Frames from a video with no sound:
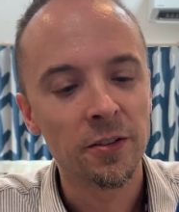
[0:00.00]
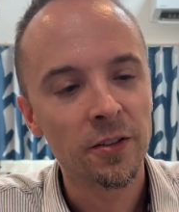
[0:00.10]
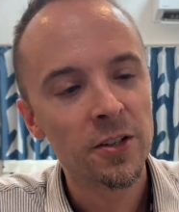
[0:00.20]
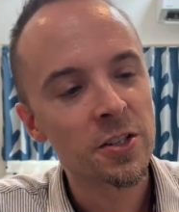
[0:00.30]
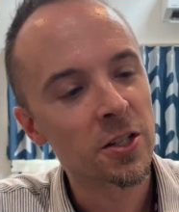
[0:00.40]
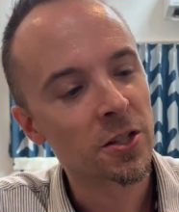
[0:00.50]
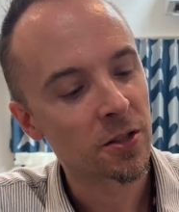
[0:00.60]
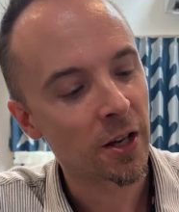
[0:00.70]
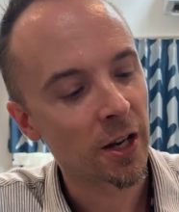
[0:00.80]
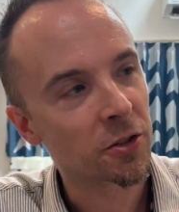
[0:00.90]
this is
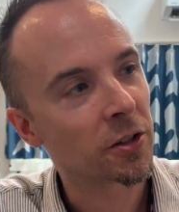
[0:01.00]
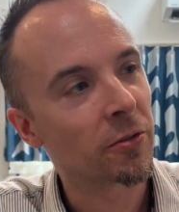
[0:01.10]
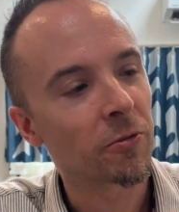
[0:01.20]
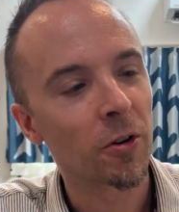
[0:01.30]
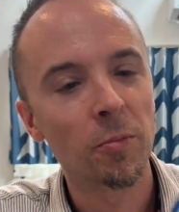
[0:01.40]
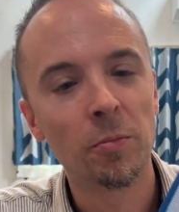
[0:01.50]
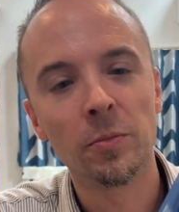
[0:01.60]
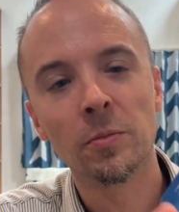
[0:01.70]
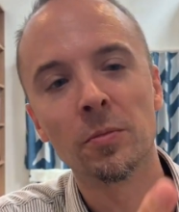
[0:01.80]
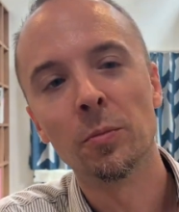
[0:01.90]
actually from
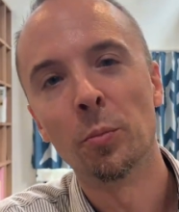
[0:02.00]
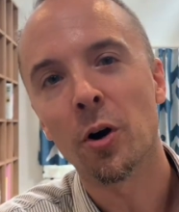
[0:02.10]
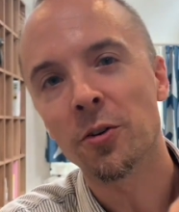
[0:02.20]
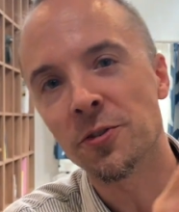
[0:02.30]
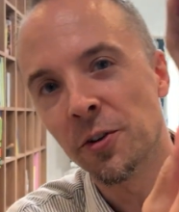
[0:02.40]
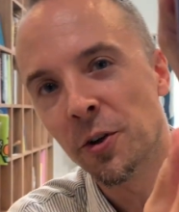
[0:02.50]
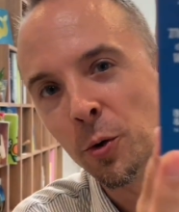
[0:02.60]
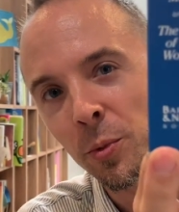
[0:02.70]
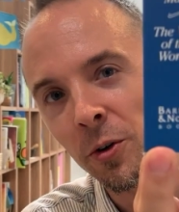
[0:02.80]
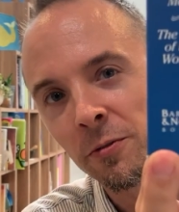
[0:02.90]
Barnes &
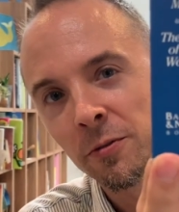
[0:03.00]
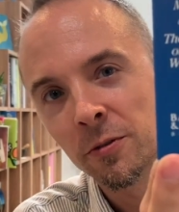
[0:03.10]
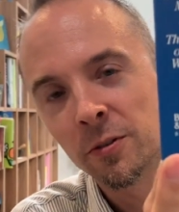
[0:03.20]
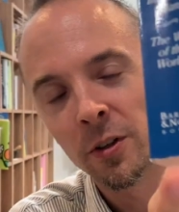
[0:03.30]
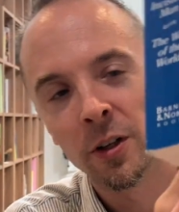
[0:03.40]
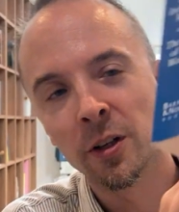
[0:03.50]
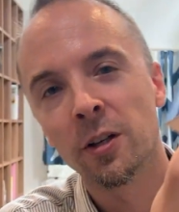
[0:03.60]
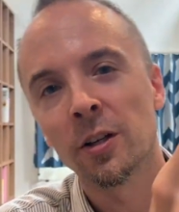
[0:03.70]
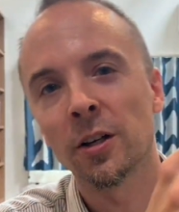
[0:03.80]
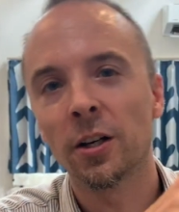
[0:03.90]
Noble.
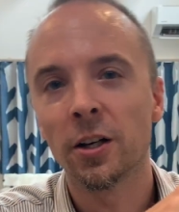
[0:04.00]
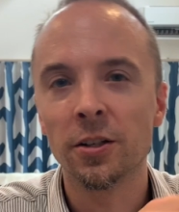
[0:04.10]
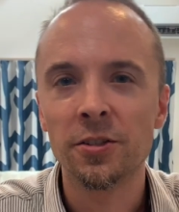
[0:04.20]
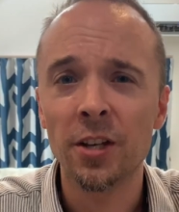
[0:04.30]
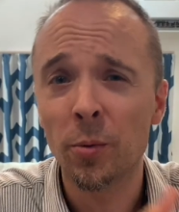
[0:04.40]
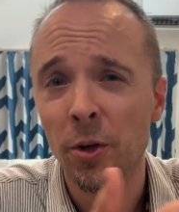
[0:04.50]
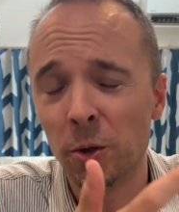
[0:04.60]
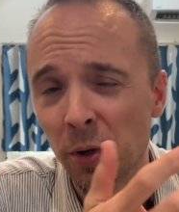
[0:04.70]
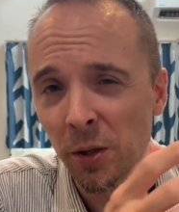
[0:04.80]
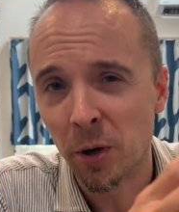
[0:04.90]
Say what you
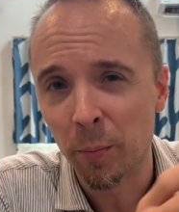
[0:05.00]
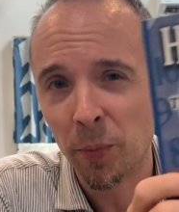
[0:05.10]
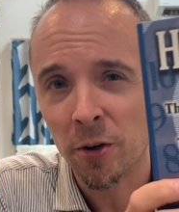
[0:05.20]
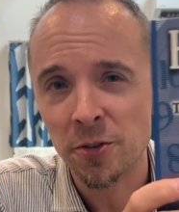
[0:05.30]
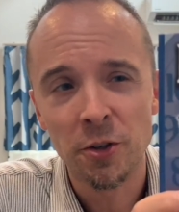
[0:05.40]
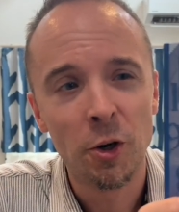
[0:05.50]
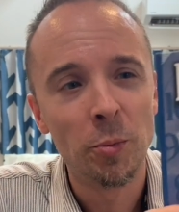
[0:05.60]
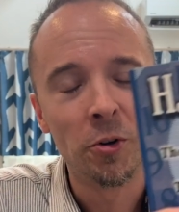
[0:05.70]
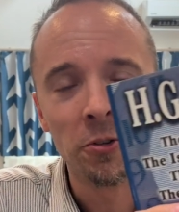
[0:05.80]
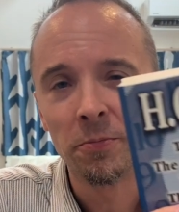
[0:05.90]
will about Barnes &
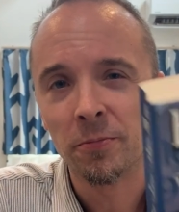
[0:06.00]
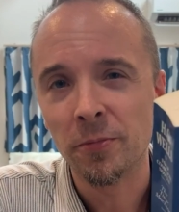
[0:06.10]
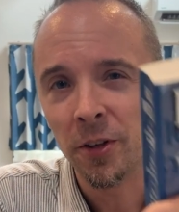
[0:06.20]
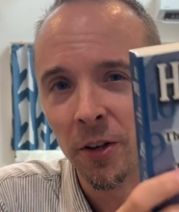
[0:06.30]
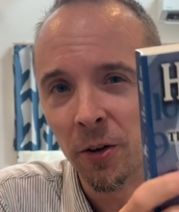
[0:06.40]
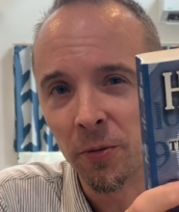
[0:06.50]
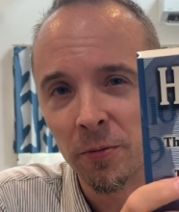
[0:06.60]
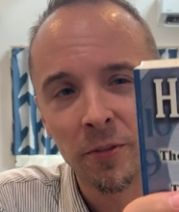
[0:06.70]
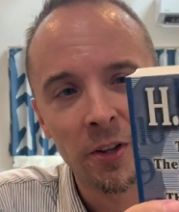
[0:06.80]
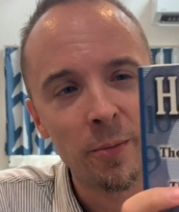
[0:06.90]
Noble,
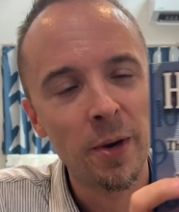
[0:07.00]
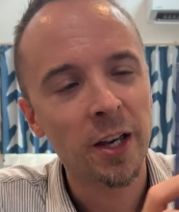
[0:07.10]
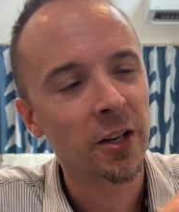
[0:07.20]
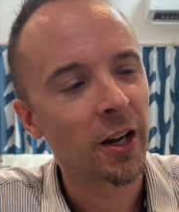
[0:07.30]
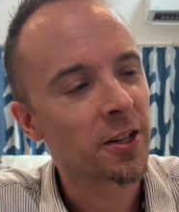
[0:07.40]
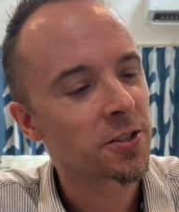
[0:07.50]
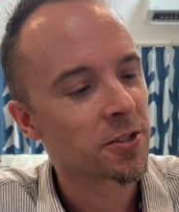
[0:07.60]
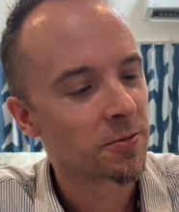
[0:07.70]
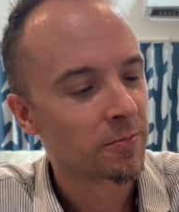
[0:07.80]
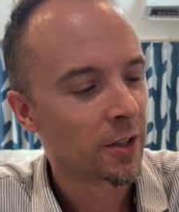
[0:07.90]
they make a
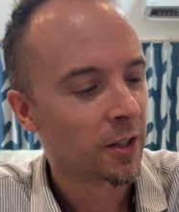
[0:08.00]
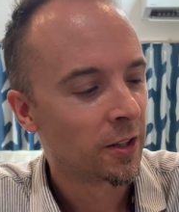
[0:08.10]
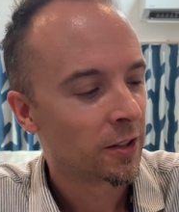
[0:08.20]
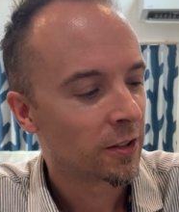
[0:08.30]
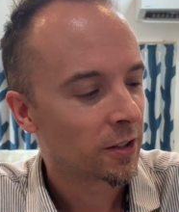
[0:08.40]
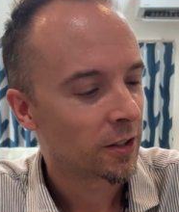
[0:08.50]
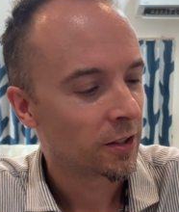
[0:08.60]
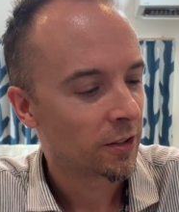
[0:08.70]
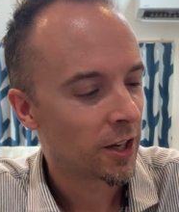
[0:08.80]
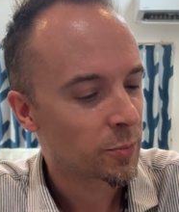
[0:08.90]
nice
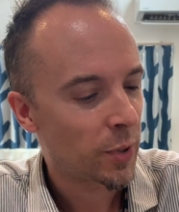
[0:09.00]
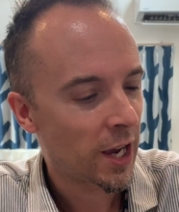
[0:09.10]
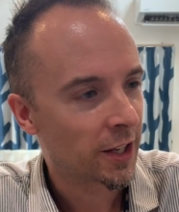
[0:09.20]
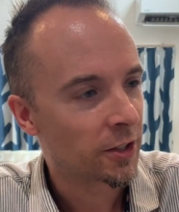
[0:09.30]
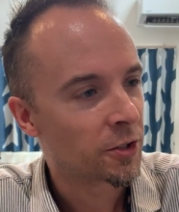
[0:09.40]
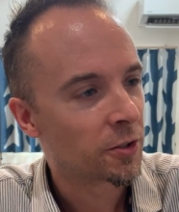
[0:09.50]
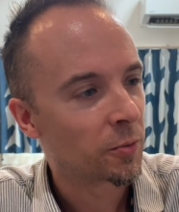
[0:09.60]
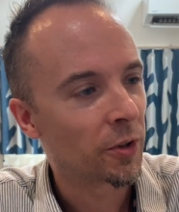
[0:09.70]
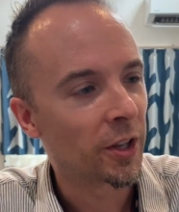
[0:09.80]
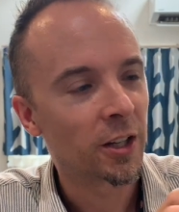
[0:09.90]
package
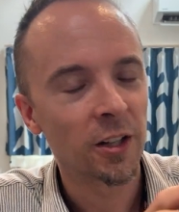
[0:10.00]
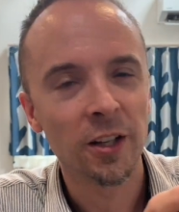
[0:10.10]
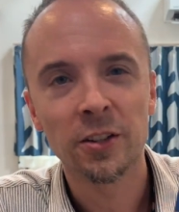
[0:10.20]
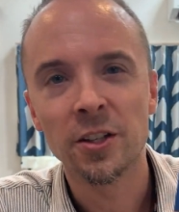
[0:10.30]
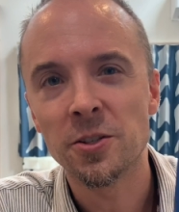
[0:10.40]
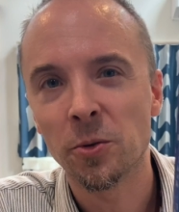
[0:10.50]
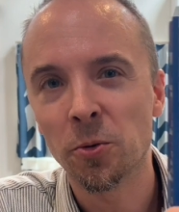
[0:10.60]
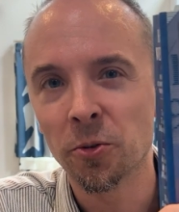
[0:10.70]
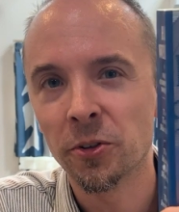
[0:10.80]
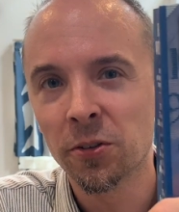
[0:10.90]
when they collect these
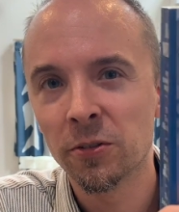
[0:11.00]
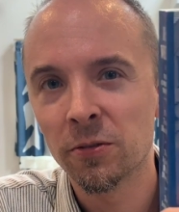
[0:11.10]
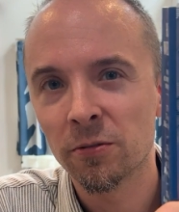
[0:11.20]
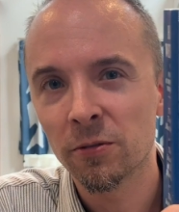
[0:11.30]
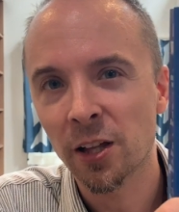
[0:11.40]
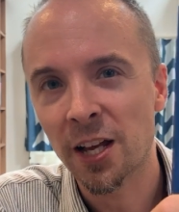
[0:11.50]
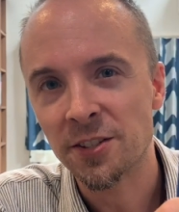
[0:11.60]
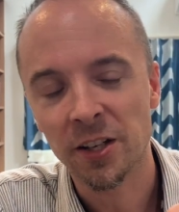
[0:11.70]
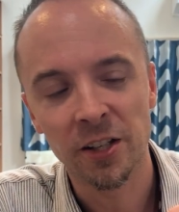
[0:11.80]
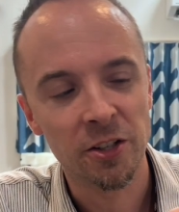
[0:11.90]
old
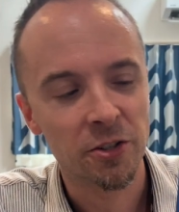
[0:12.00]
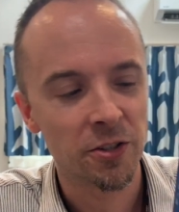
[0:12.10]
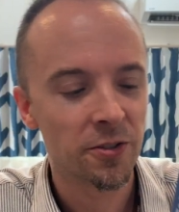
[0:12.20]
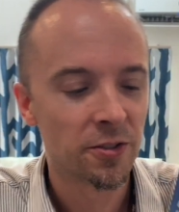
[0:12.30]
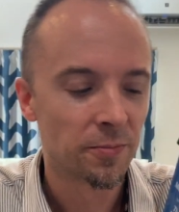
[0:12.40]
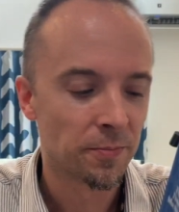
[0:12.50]
classic editions.